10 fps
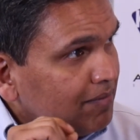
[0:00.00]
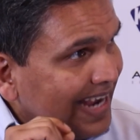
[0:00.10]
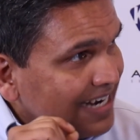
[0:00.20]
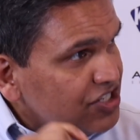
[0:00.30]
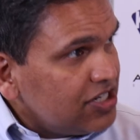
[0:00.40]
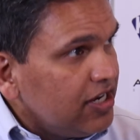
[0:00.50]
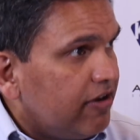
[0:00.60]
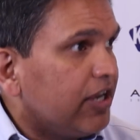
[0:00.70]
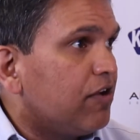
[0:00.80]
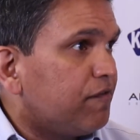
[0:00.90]

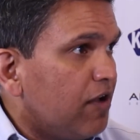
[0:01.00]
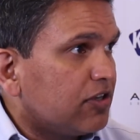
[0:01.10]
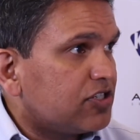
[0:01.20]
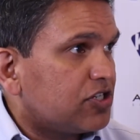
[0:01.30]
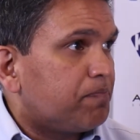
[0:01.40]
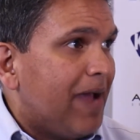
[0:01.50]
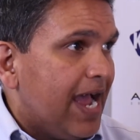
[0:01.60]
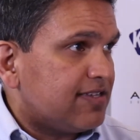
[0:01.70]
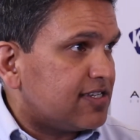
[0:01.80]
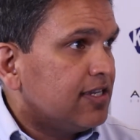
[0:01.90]
engineering your flux to
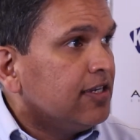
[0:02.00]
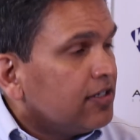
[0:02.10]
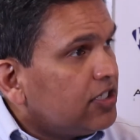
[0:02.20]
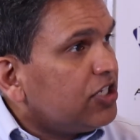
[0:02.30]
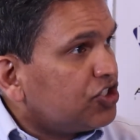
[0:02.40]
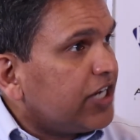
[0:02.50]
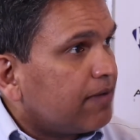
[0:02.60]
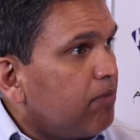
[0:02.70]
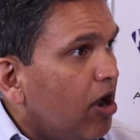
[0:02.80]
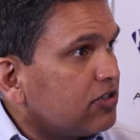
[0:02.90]
pass these
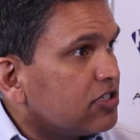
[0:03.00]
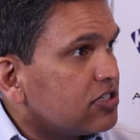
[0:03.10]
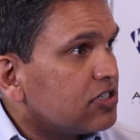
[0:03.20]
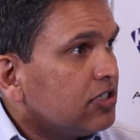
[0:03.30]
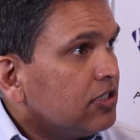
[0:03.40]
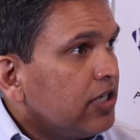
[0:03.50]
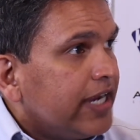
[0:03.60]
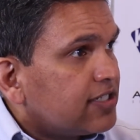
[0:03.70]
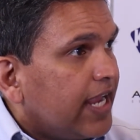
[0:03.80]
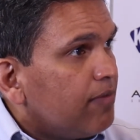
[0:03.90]
check boxes,
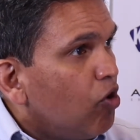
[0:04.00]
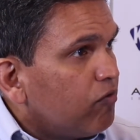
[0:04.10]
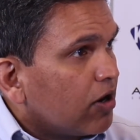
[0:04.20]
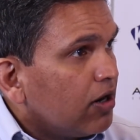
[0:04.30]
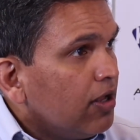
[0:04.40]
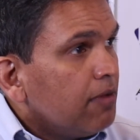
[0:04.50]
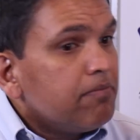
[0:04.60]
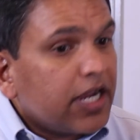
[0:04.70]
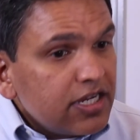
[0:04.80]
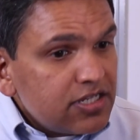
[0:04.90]
it's game over.
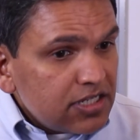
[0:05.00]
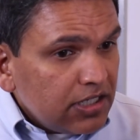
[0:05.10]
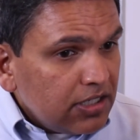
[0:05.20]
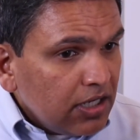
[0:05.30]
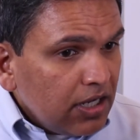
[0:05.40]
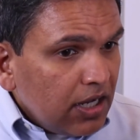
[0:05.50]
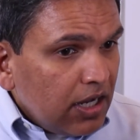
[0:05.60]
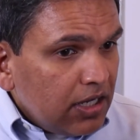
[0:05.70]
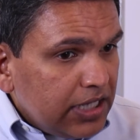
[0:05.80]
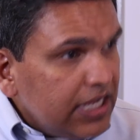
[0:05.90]
Because
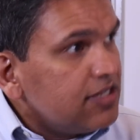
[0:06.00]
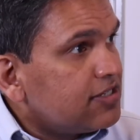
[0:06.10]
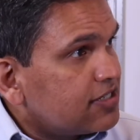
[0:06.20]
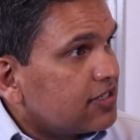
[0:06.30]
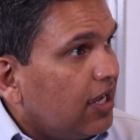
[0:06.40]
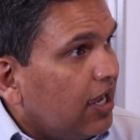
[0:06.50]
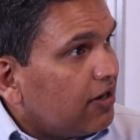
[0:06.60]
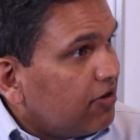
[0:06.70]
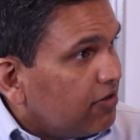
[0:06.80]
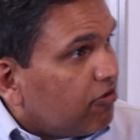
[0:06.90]
these
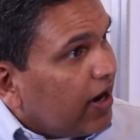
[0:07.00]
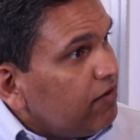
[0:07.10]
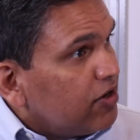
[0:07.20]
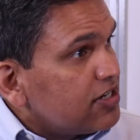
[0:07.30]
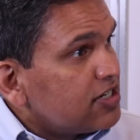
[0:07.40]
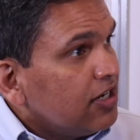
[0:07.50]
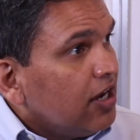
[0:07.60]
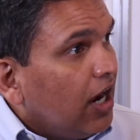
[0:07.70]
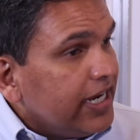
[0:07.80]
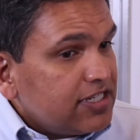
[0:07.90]
drivers,
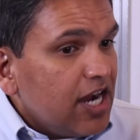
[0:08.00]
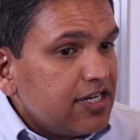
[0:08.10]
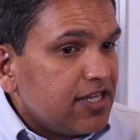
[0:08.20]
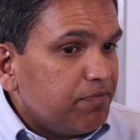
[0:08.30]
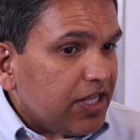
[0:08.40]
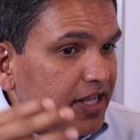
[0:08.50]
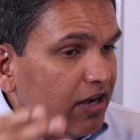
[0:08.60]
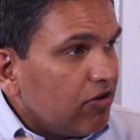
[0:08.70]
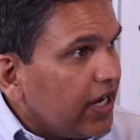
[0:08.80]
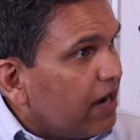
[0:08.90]
it's not something they're
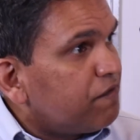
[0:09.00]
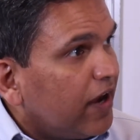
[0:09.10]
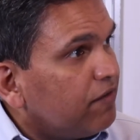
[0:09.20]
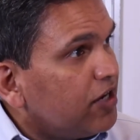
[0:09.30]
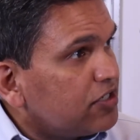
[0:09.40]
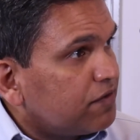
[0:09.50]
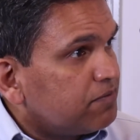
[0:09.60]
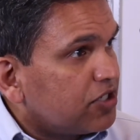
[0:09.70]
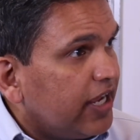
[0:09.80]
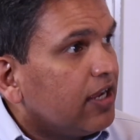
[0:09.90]
looking at 5 years
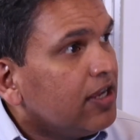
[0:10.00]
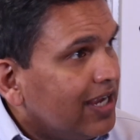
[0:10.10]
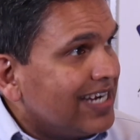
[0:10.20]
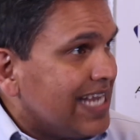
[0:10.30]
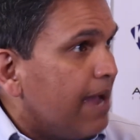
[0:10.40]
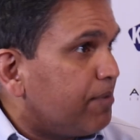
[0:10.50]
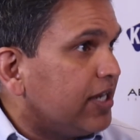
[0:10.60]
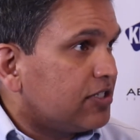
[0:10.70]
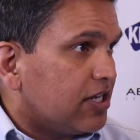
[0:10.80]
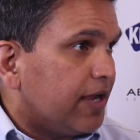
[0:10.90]
from today. It's
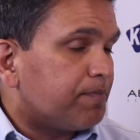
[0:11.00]
happening today.